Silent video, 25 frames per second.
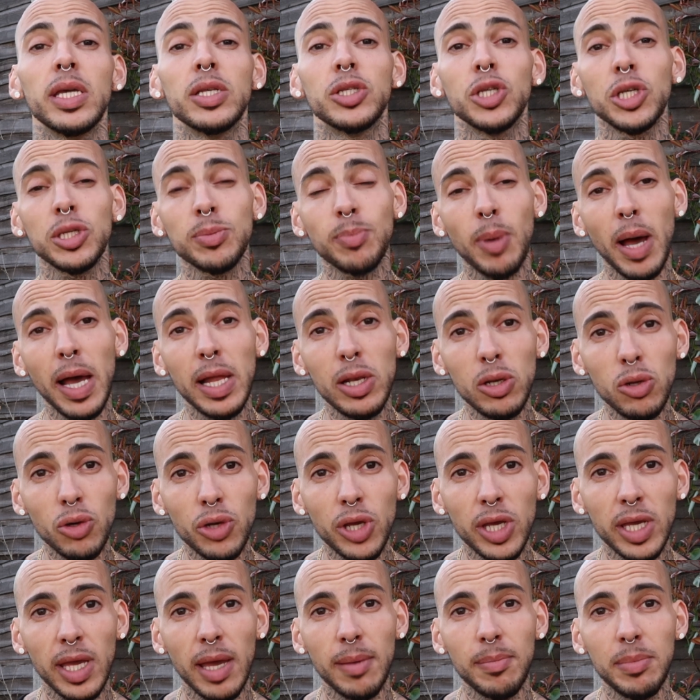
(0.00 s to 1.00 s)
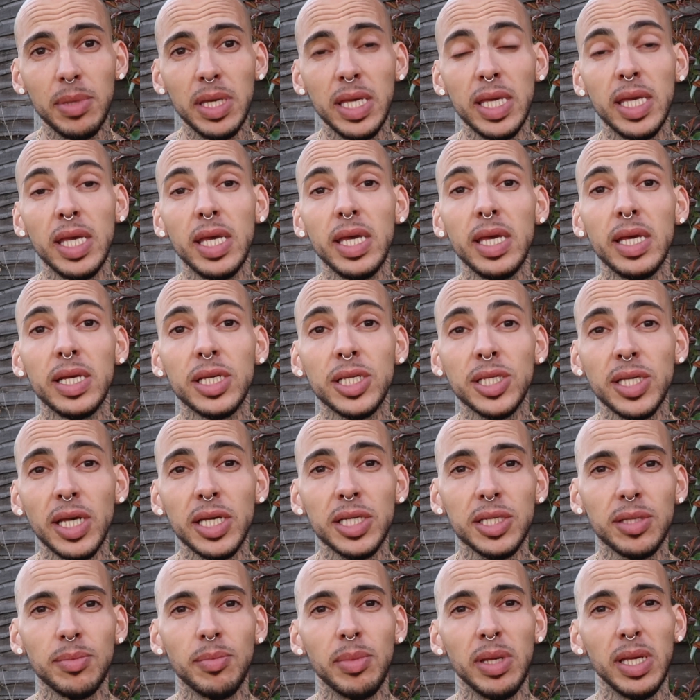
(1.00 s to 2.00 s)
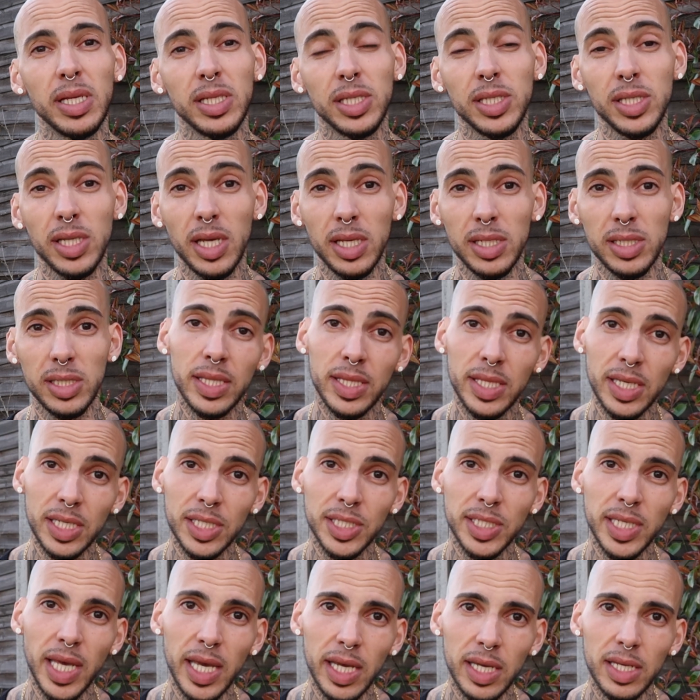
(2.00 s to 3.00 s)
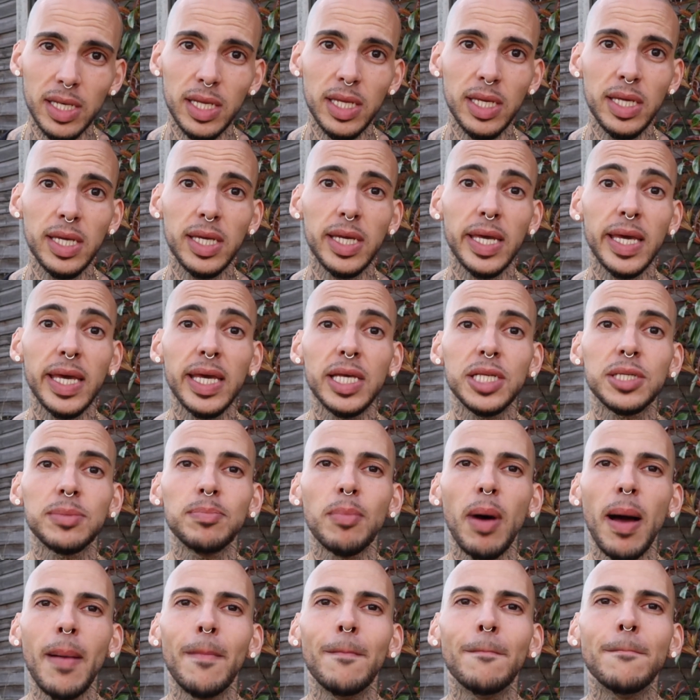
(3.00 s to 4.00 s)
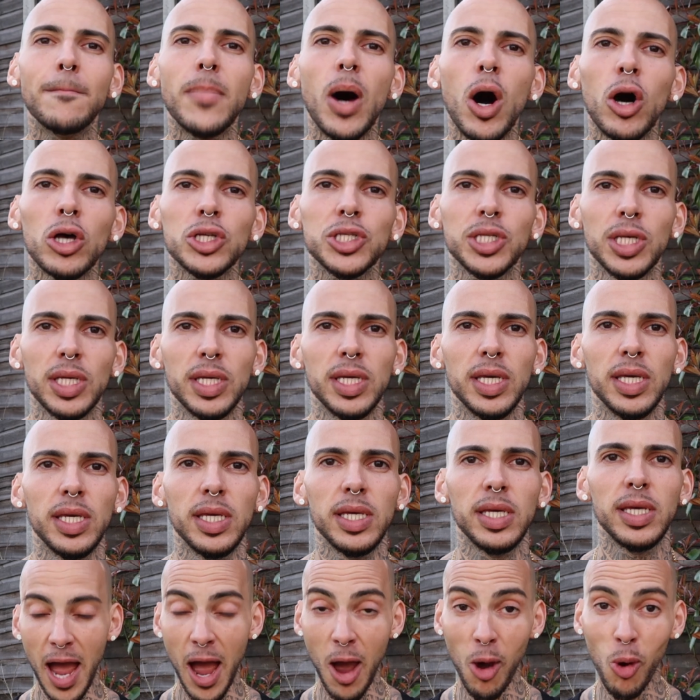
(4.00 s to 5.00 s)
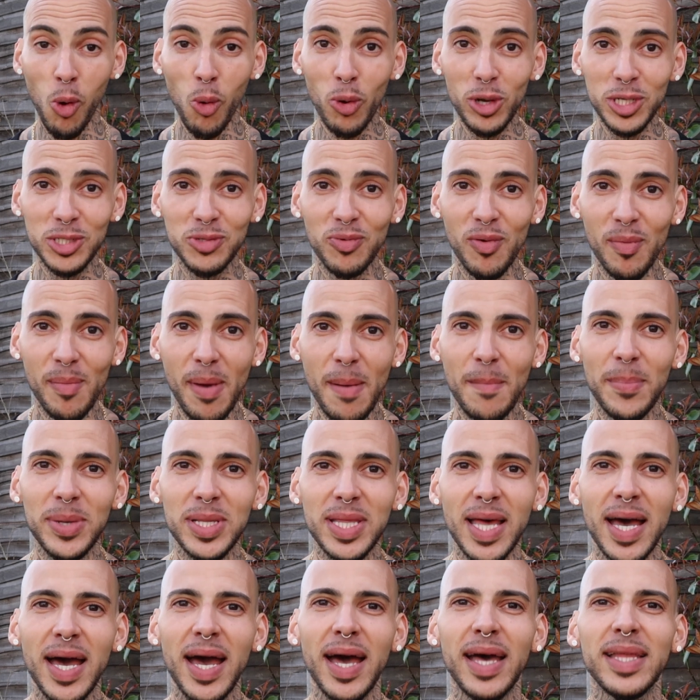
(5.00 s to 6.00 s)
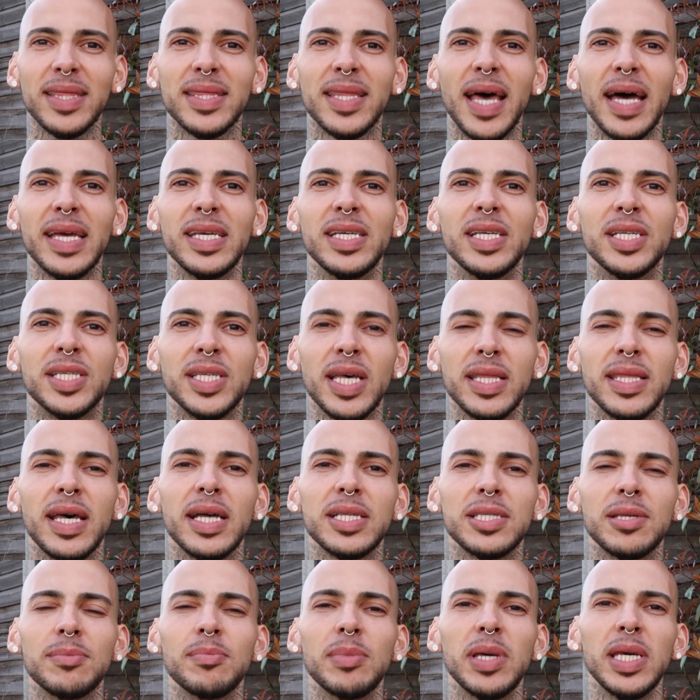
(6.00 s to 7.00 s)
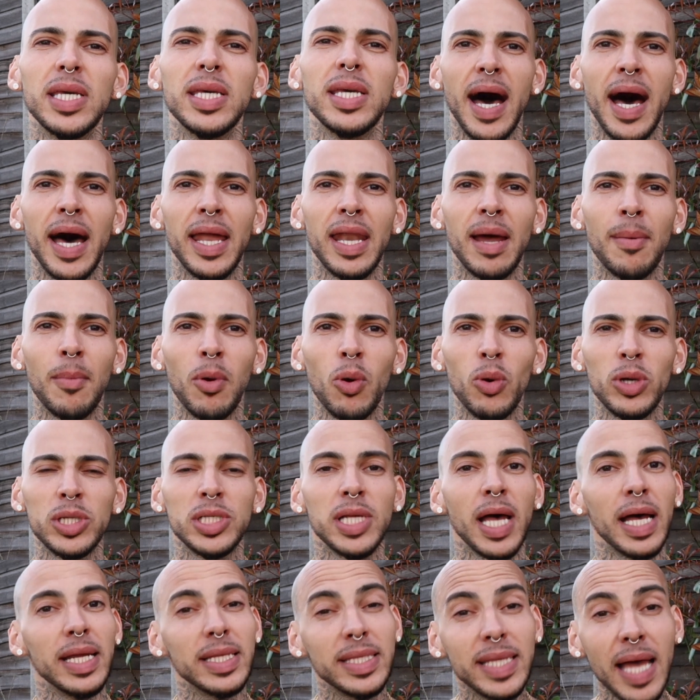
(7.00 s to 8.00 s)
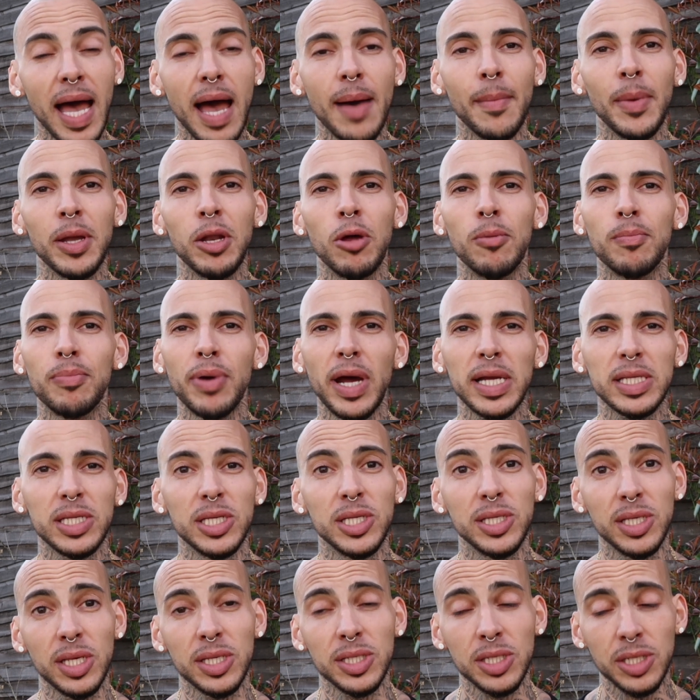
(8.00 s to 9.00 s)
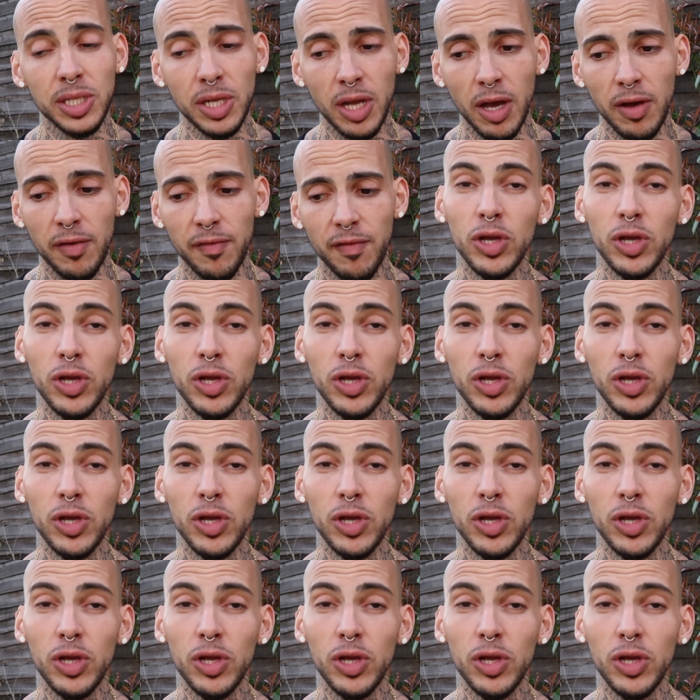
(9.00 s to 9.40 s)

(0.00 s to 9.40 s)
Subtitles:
just by looking at me, he assessed me and says, this technique is my master key. I always remember that he said that to me, and I'm always like, damn, I don't practice this enough.